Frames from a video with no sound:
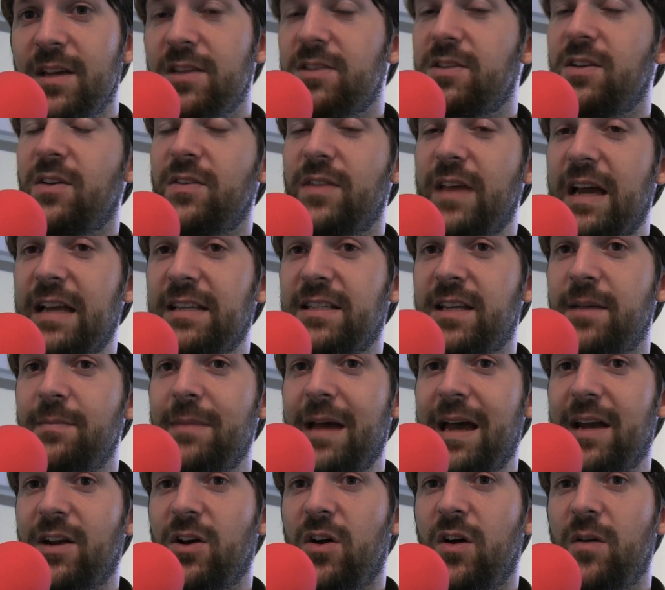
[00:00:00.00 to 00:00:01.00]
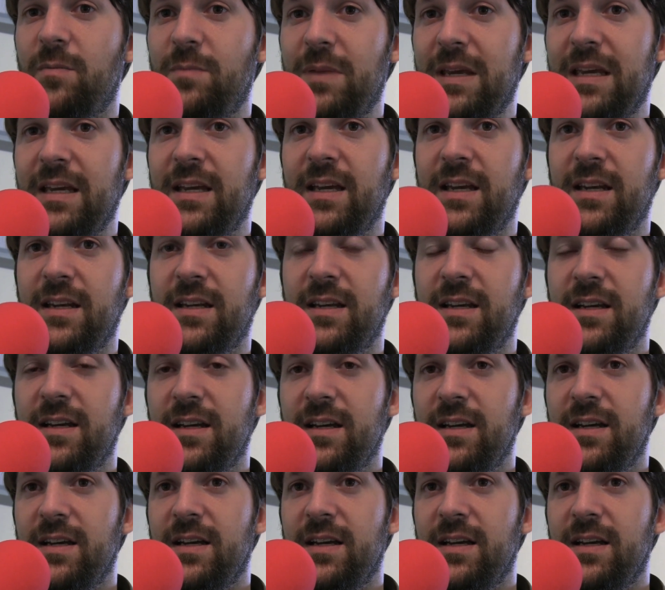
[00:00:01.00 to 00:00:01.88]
So that's a matter of being